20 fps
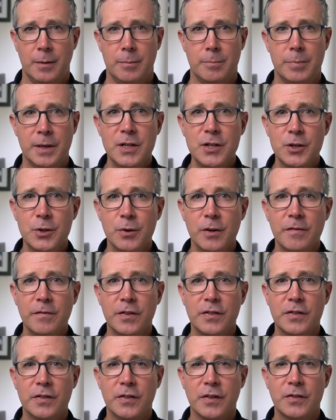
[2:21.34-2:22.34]
Be sure and
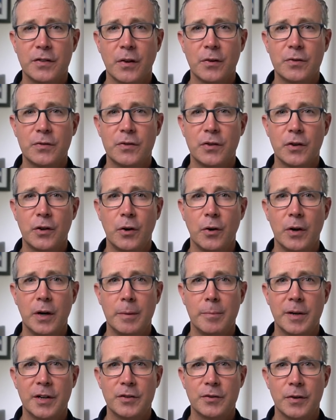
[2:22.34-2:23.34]
visit the Social Security
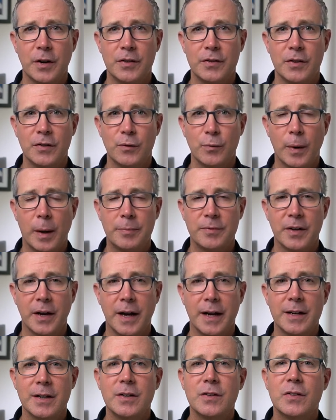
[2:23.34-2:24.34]
Administration's
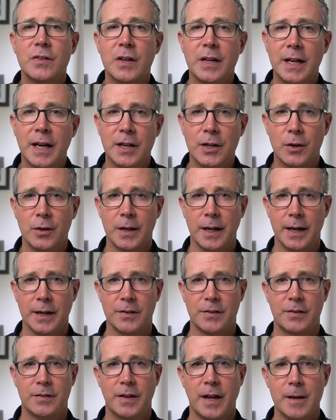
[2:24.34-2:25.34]
website to get your
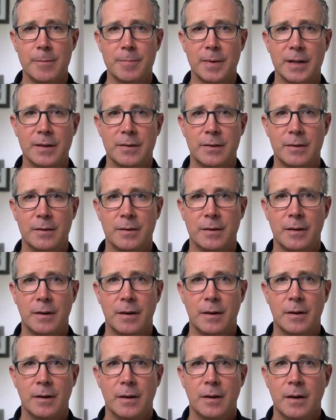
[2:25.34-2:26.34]
latest statement.
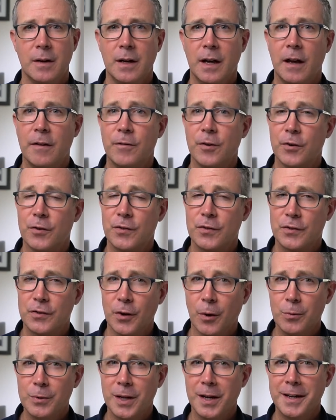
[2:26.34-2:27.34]
If you're
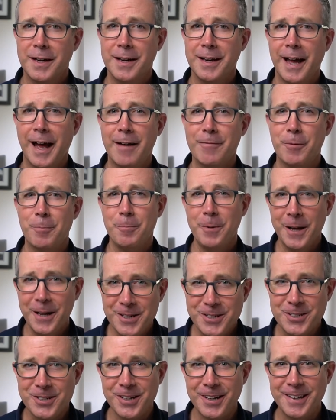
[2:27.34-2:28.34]
so lucky to have a
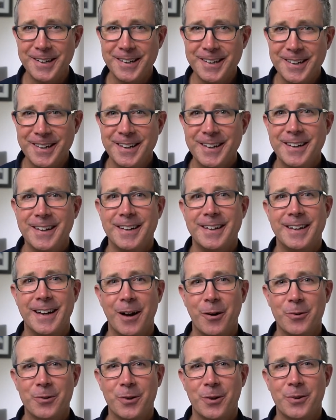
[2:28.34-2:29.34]
pension,
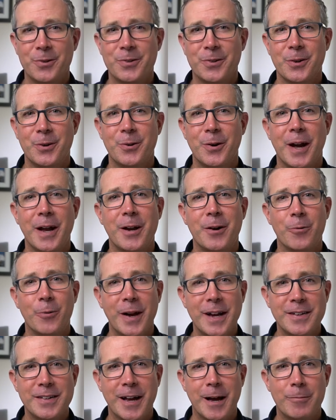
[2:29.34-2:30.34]
now is also a
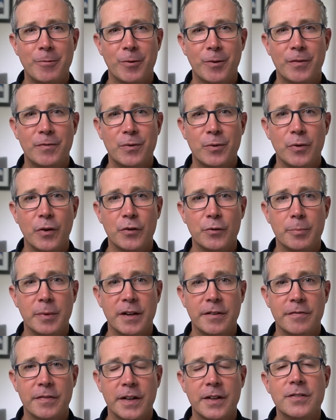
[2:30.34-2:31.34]
great time to review those
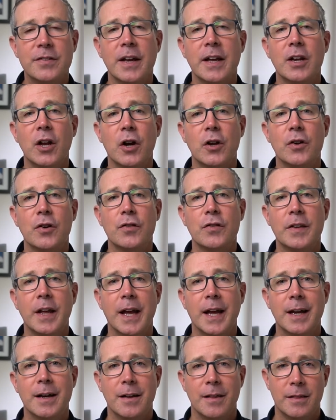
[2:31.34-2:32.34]
benefits and
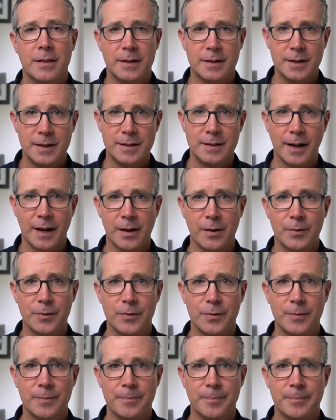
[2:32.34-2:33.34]
understand the
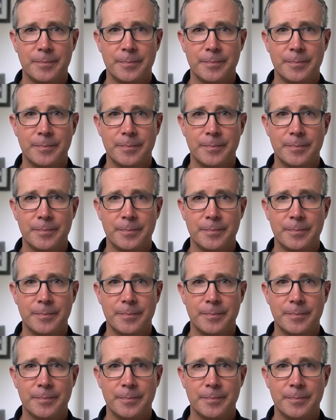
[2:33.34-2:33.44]
details.